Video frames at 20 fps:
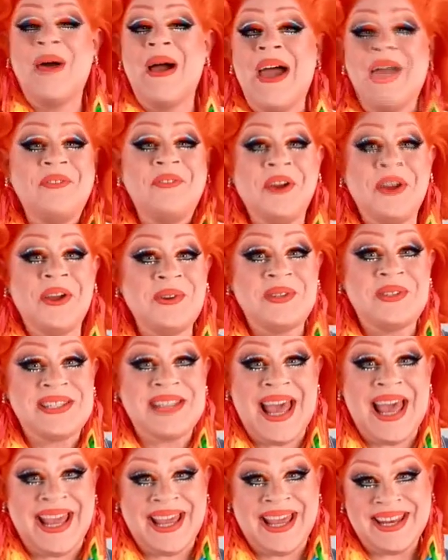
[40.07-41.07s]
And
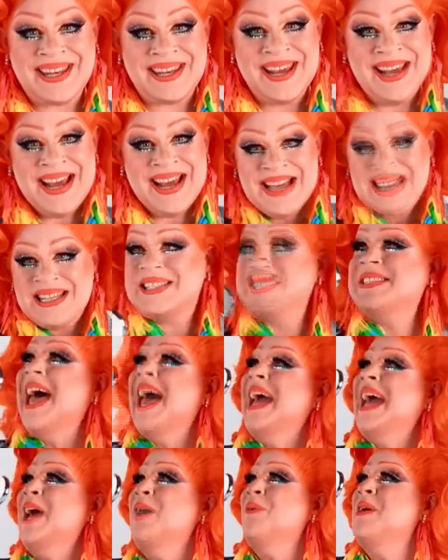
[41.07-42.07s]
um, I
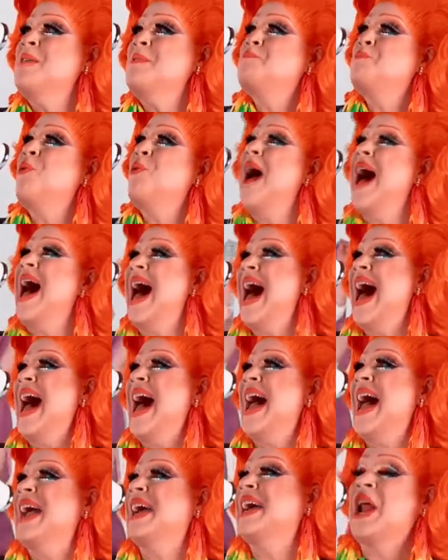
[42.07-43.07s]
just I, I just think
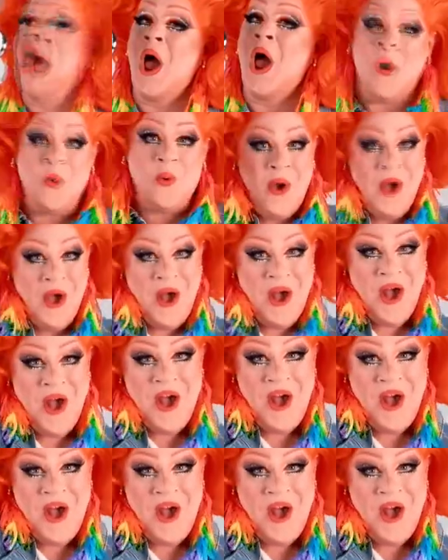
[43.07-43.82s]
it's amazing that I